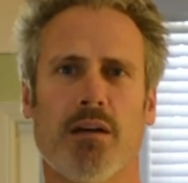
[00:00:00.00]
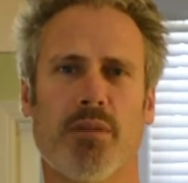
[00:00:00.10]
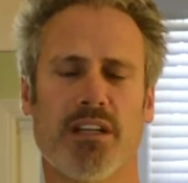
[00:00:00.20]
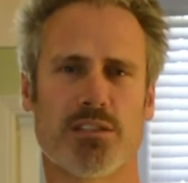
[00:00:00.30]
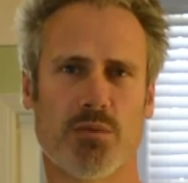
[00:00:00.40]

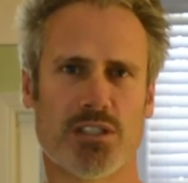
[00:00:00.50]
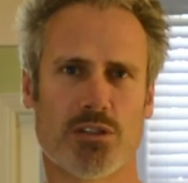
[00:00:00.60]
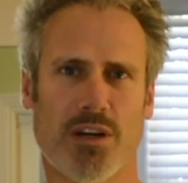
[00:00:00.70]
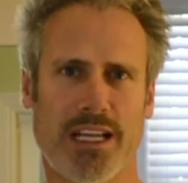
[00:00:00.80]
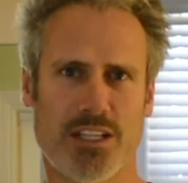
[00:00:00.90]
Being switched
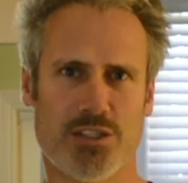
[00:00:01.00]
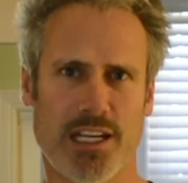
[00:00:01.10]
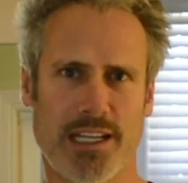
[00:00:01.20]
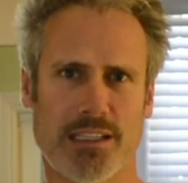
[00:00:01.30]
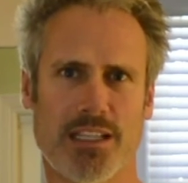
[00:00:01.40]
on
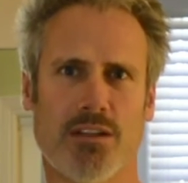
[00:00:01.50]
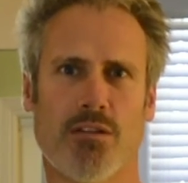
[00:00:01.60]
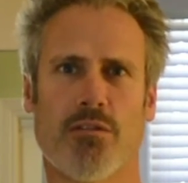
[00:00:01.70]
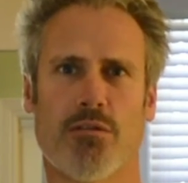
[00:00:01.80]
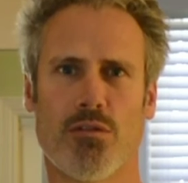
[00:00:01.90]
energetically
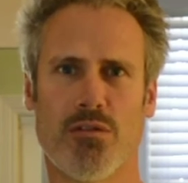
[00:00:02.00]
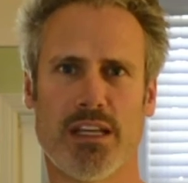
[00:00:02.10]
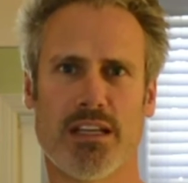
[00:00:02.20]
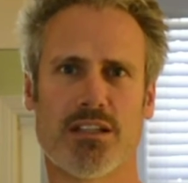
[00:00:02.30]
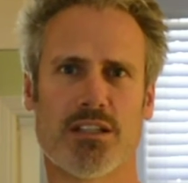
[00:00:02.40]
through
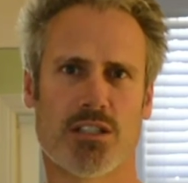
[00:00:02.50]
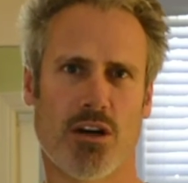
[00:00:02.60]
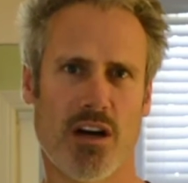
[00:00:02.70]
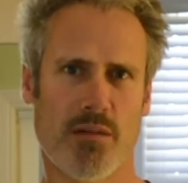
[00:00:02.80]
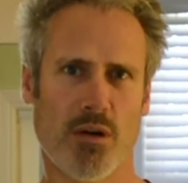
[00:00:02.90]
the
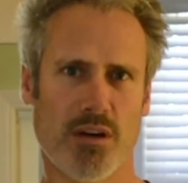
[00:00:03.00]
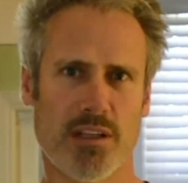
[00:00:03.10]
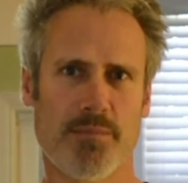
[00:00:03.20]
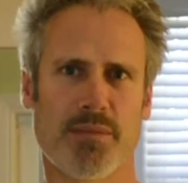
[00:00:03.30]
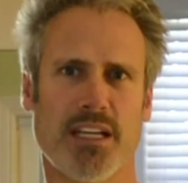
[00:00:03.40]
entire body